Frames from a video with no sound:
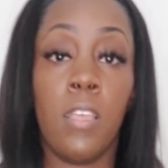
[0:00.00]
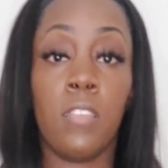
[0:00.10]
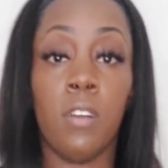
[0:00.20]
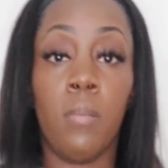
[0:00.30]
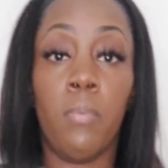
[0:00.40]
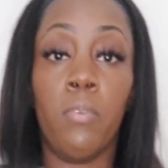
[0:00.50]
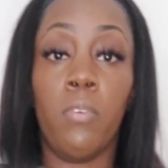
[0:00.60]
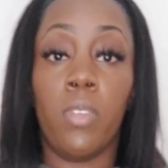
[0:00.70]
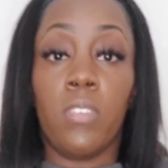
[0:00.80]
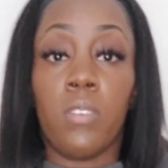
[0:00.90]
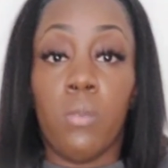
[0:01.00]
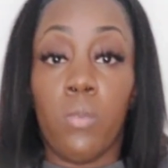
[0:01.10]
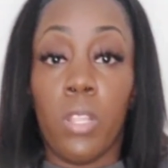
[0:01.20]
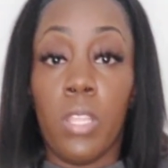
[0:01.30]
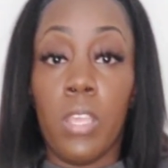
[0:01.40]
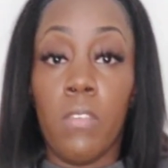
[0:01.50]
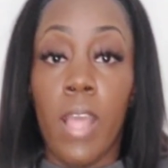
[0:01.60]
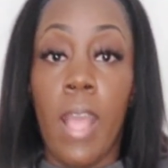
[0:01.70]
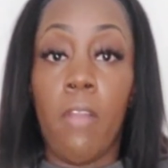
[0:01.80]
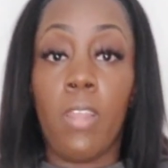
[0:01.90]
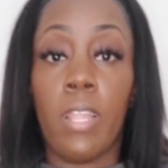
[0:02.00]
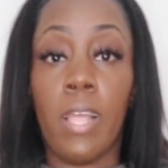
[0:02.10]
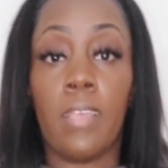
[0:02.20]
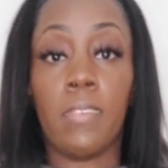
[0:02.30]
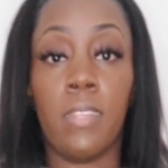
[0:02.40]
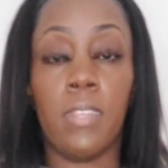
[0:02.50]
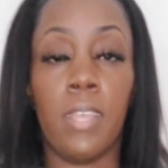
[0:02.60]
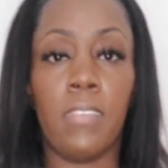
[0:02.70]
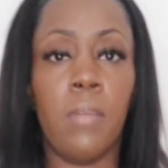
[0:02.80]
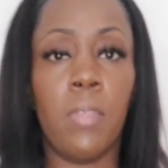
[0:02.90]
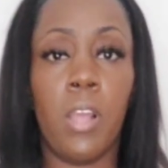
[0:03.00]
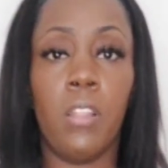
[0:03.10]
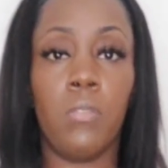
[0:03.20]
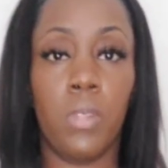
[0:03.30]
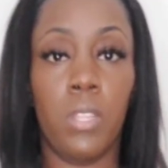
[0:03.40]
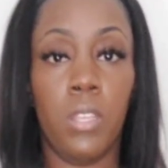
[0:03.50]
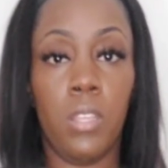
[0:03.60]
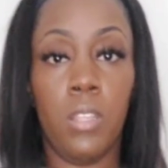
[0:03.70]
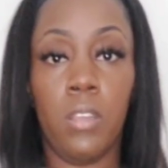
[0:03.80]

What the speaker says: it's gonna really give you that hourglass look that some of y'all is really